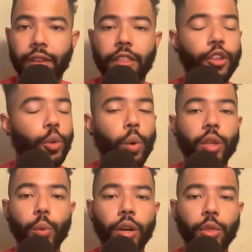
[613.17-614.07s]
in the
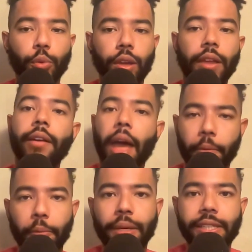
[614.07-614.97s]
2023
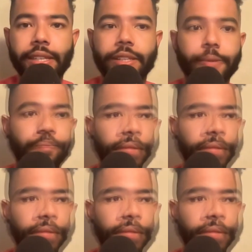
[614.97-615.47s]
MLB season.